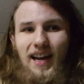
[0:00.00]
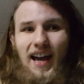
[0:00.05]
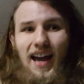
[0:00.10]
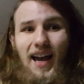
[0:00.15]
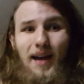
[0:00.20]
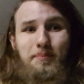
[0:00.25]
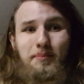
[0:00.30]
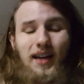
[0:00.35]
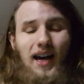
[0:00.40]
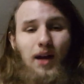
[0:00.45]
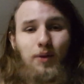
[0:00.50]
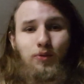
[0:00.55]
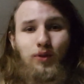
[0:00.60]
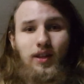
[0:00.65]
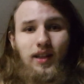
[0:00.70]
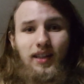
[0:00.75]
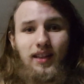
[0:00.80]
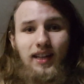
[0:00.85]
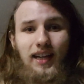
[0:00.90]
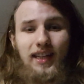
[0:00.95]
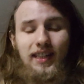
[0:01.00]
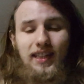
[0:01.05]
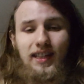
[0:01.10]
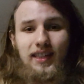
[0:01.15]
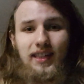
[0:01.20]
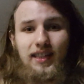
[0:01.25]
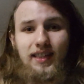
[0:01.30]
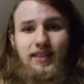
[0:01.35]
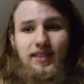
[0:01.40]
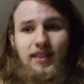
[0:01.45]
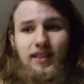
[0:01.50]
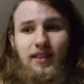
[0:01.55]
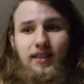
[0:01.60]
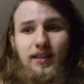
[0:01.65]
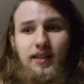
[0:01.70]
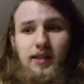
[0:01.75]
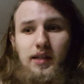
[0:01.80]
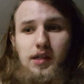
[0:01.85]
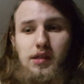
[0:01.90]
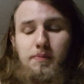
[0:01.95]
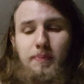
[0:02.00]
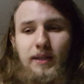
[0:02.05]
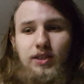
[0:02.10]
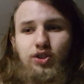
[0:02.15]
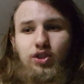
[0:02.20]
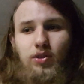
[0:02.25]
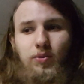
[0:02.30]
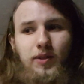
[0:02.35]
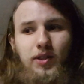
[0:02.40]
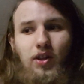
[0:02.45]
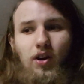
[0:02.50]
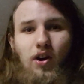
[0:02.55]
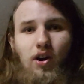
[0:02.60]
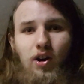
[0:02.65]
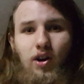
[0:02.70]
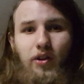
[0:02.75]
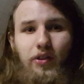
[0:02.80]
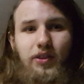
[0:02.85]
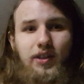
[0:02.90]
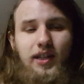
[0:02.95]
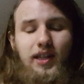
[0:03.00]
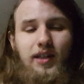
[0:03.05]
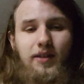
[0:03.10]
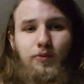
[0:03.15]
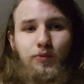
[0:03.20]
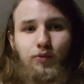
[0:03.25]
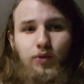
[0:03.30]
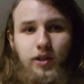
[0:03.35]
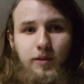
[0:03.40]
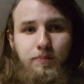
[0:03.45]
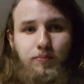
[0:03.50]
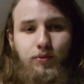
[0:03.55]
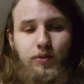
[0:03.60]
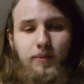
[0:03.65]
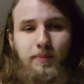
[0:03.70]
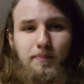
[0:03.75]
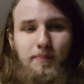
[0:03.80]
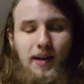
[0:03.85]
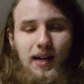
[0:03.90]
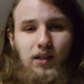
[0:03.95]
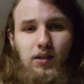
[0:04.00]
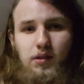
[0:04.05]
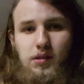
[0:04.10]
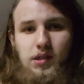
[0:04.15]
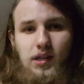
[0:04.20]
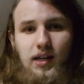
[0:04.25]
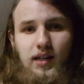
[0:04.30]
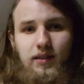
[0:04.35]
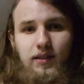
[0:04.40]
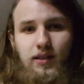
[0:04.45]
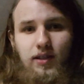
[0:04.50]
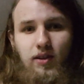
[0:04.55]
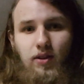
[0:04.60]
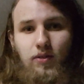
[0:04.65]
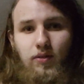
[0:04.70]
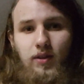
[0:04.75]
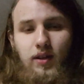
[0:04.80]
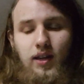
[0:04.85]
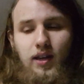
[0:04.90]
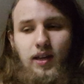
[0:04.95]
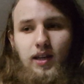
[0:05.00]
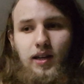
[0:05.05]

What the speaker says: I'm not really liking it, especially with all the reprint medals on there,